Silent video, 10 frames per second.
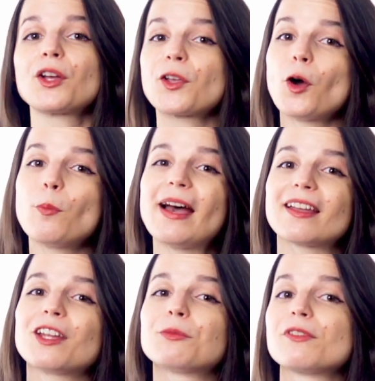Go back
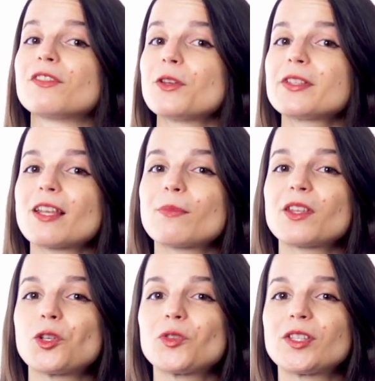and review
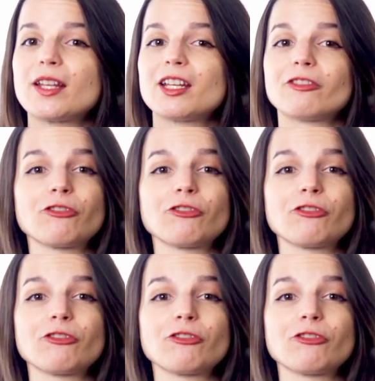something you studied a